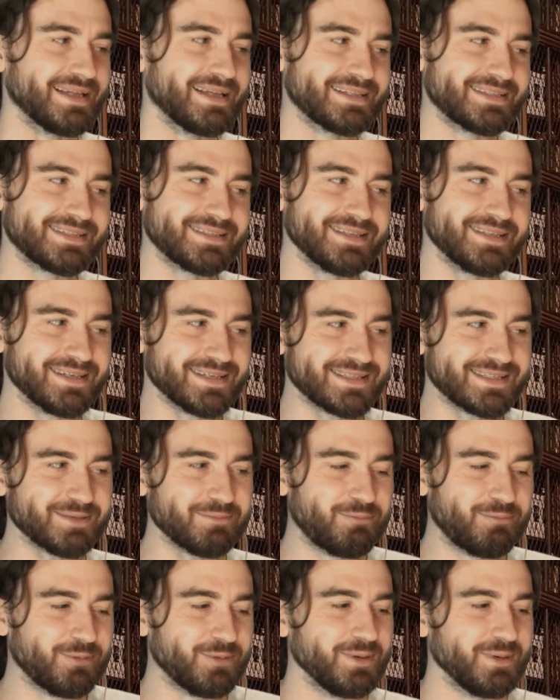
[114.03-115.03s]
That's, that's, a,
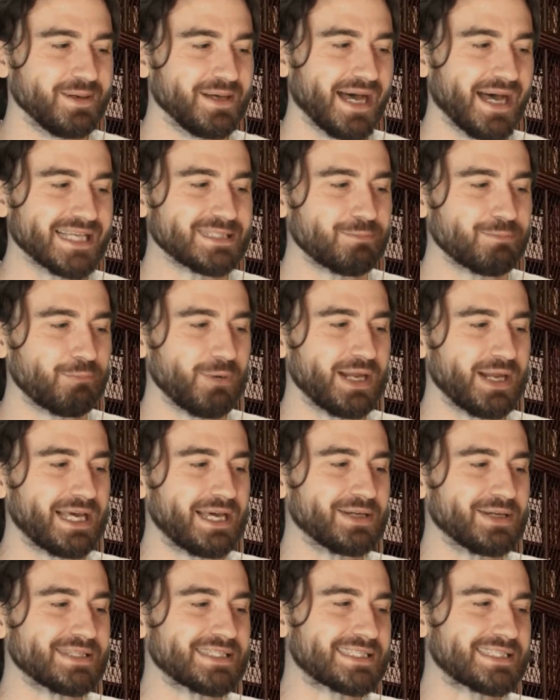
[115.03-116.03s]
that's a pretty
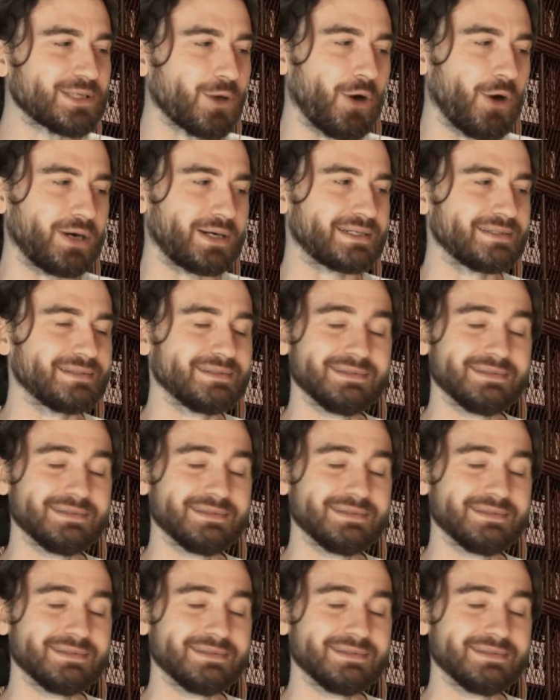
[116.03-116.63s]
good start.